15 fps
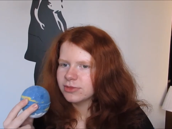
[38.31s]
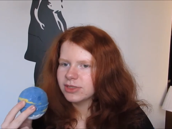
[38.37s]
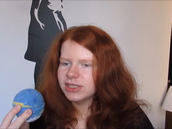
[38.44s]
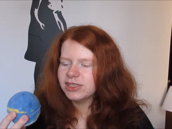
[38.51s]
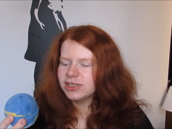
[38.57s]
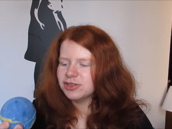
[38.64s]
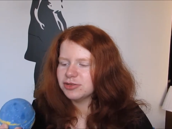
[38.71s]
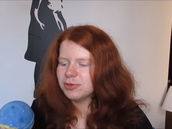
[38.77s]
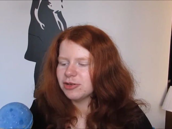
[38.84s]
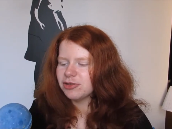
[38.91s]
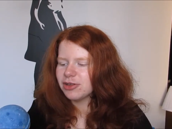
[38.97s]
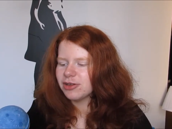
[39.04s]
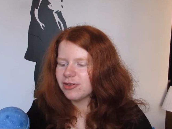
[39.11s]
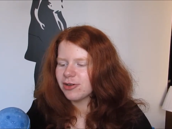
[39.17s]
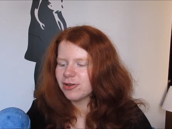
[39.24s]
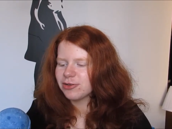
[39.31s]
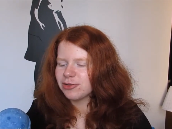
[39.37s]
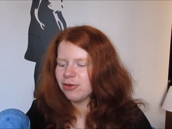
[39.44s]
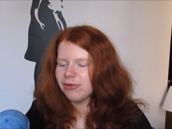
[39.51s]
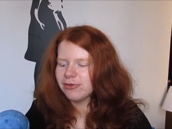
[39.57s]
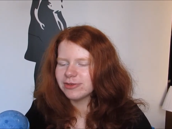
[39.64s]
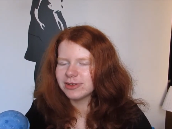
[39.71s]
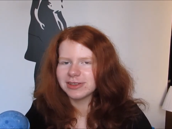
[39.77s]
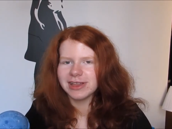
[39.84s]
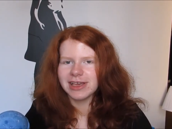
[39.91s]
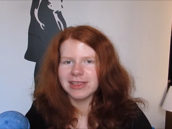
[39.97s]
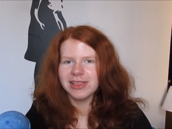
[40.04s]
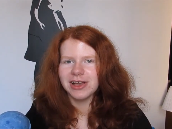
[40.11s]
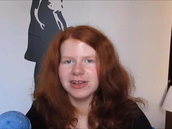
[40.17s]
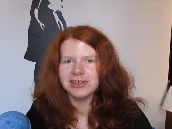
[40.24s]
this just smells like sort of just
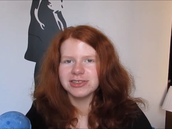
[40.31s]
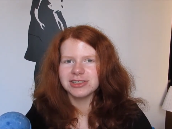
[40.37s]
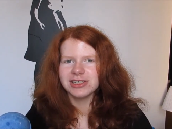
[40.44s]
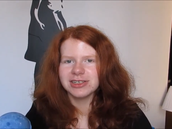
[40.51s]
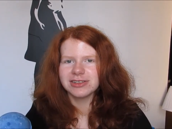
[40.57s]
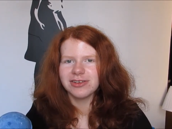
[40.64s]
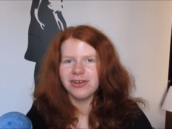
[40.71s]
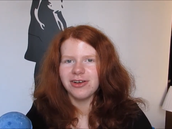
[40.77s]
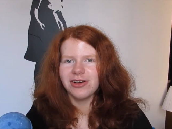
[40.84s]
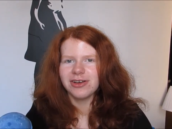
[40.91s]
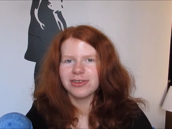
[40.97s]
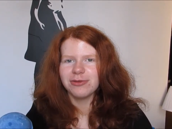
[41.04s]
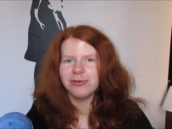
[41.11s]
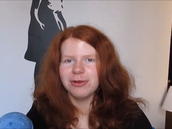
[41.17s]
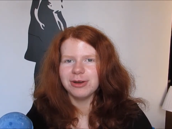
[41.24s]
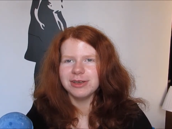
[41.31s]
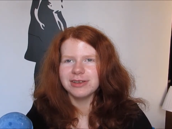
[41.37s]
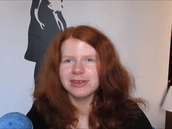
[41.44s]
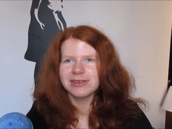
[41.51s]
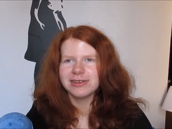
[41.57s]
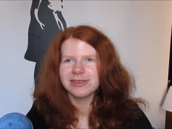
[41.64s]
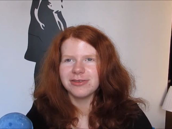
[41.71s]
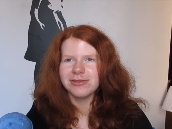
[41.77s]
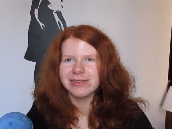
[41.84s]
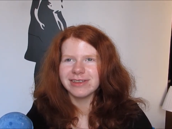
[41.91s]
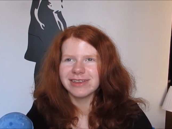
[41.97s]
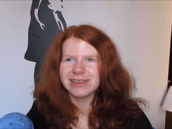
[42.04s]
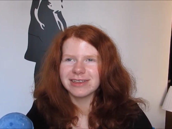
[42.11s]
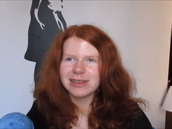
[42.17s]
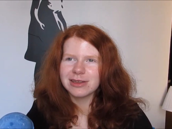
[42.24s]
like Lush. It's got
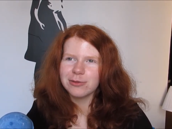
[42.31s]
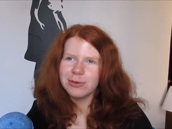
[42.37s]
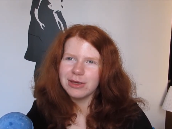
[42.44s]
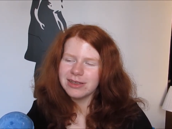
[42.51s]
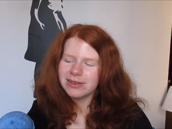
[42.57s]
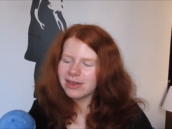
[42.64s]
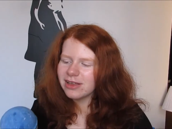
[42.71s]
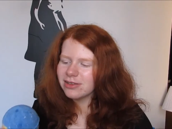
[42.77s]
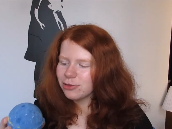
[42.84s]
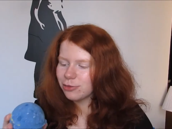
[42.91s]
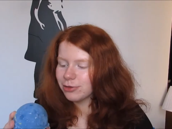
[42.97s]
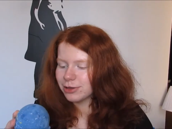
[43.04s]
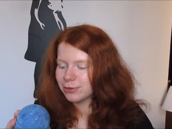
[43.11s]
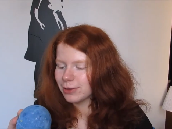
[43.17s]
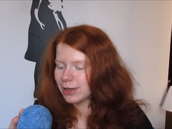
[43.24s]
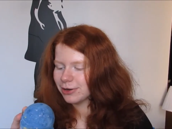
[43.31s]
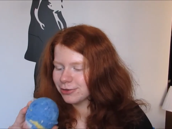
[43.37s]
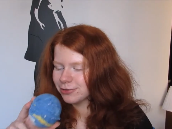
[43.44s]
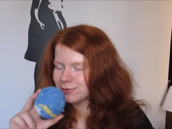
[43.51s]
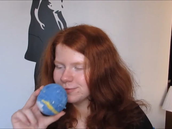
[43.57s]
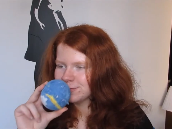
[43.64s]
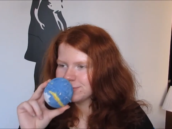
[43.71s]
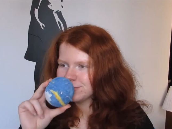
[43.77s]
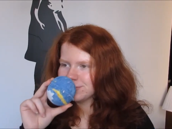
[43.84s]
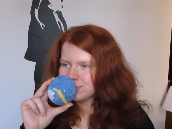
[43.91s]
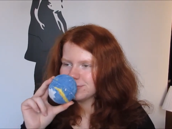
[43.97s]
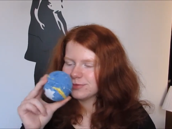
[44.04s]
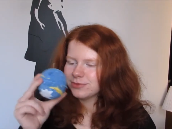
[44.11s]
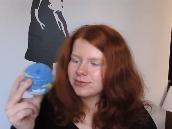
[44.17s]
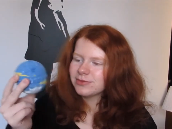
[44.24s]
like a sweet scent to it as well,
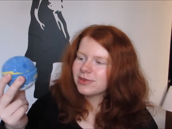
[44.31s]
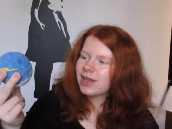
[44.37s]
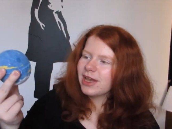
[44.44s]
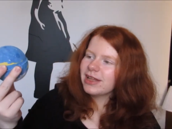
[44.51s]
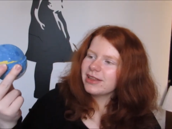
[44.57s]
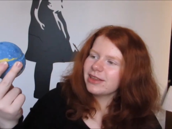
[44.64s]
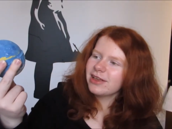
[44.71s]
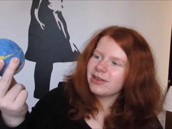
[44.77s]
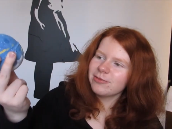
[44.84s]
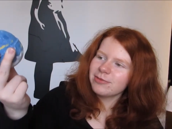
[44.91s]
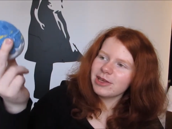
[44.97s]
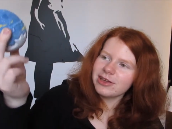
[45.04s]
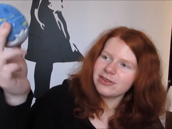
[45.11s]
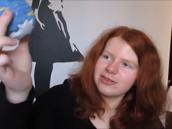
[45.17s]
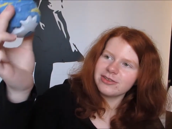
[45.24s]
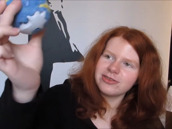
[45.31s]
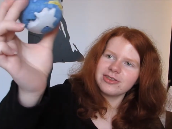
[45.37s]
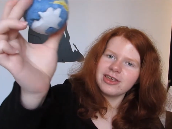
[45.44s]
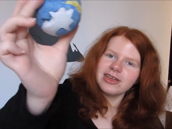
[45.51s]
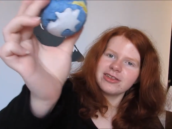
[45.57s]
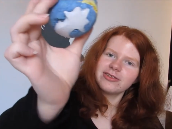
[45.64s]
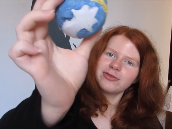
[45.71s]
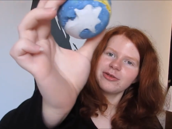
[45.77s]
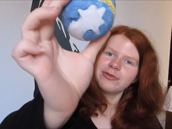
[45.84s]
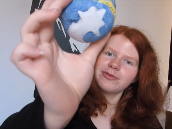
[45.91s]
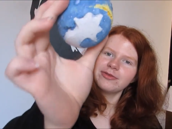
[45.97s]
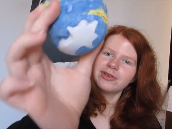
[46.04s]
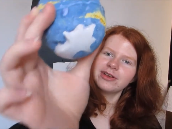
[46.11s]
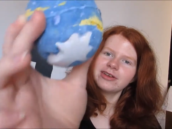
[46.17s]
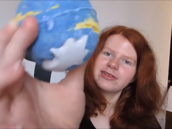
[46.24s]
and it's just sort
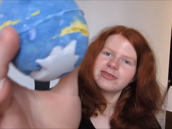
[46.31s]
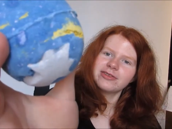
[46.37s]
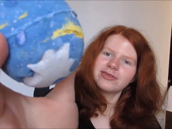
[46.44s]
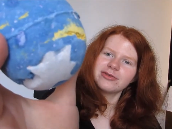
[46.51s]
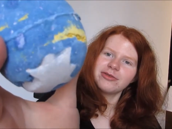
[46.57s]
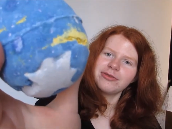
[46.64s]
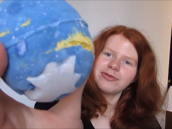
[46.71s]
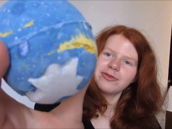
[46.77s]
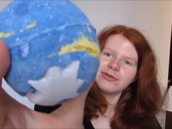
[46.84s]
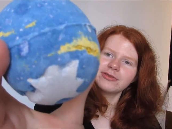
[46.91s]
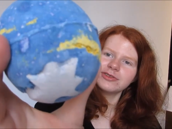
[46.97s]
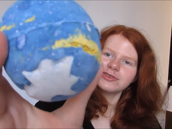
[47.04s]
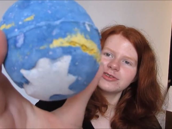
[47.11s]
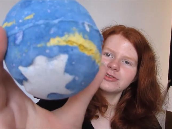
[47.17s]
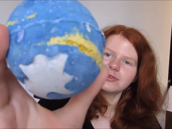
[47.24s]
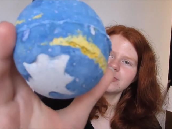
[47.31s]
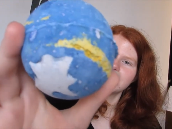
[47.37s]
of gorgeous.